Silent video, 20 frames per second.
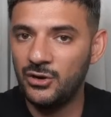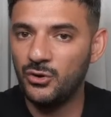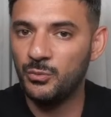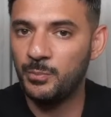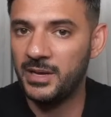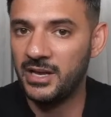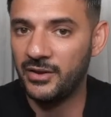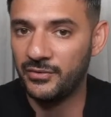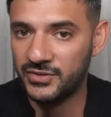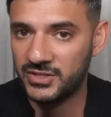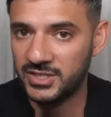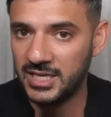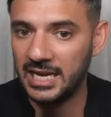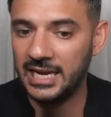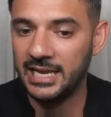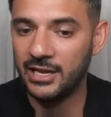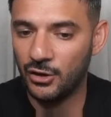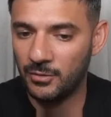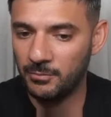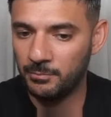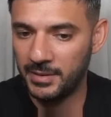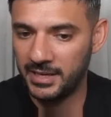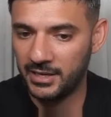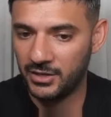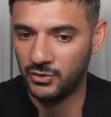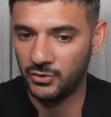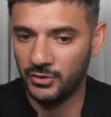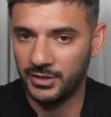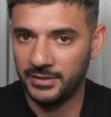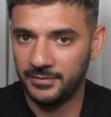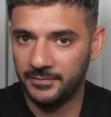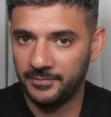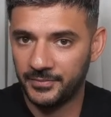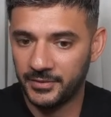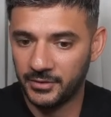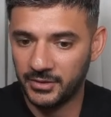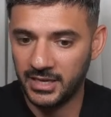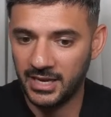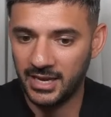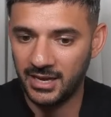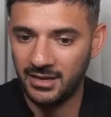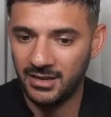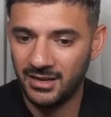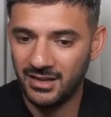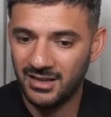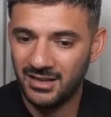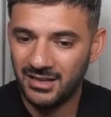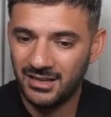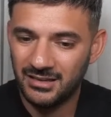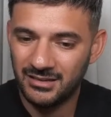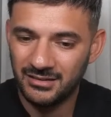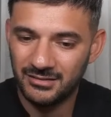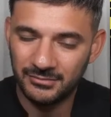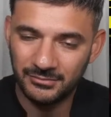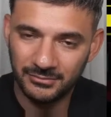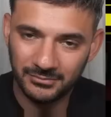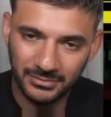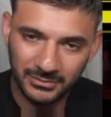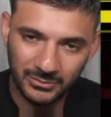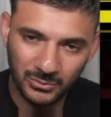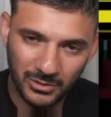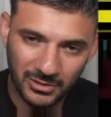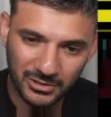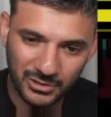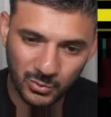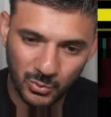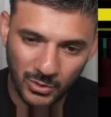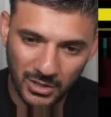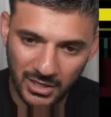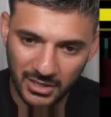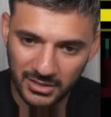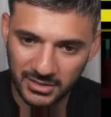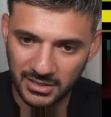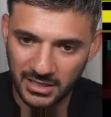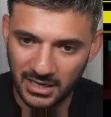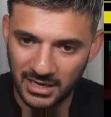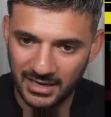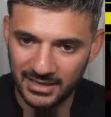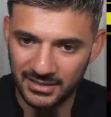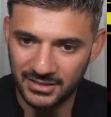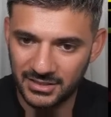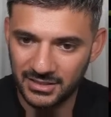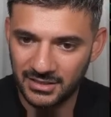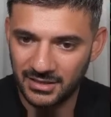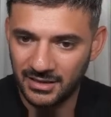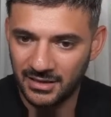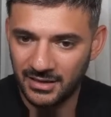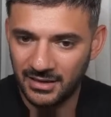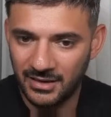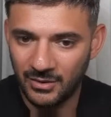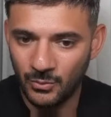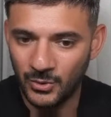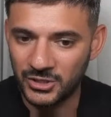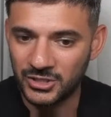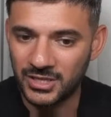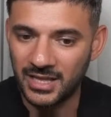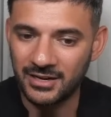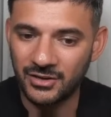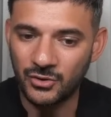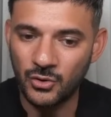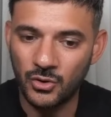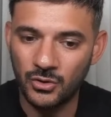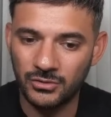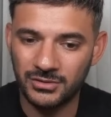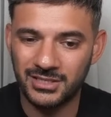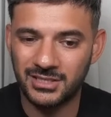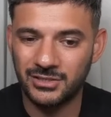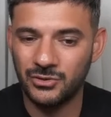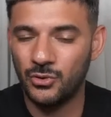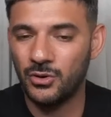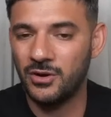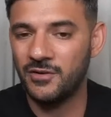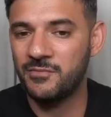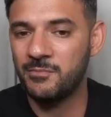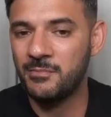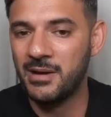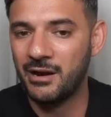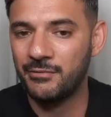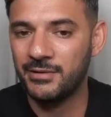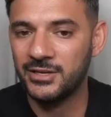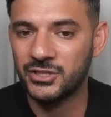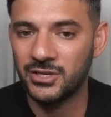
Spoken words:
of selling on Bitcoin, okay? What's worse, guys, which then sort of marries up